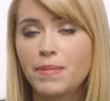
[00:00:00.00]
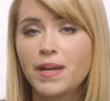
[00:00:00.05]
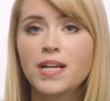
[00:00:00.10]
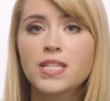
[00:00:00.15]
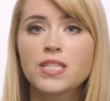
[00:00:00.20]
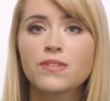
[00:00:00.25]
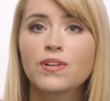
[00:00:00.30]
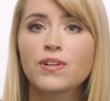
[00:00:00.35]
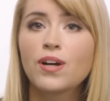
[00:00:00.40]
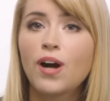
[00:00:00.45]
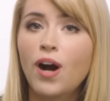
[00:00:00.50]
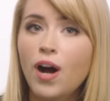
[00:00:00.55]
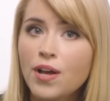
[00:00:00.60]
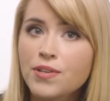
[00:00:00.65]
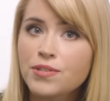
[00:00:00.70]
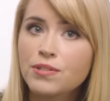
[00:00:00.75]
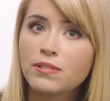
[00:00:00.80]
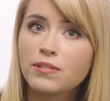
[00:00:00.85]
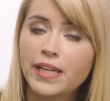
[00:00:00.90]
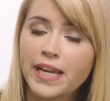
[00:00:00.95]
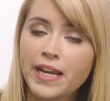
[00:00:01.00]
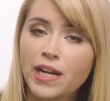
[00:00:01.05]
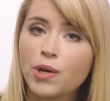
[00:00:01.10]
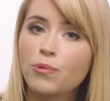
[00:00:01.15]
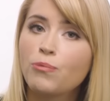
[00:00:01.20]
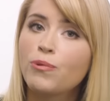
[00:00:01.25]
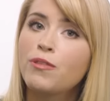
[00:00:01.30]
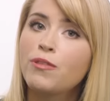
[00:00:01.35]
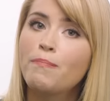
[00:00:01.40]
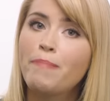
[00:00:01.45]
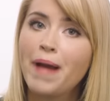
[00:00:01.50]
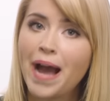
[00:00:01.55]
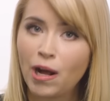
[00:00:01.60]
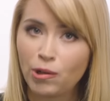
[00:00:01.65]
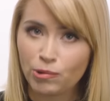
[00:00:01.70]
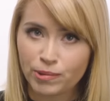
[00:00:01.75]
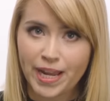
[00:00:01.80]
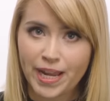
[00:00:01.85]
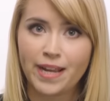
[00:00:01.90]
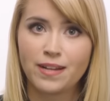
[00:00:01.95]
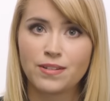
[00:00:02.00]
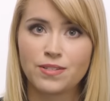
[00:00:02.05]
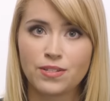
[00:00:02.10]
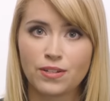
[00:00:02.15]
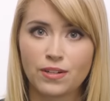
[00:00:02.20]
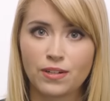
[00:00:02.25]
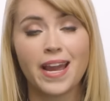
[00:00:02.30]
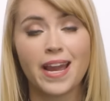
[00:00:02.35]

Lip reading: because of a causal link with bowel cancer.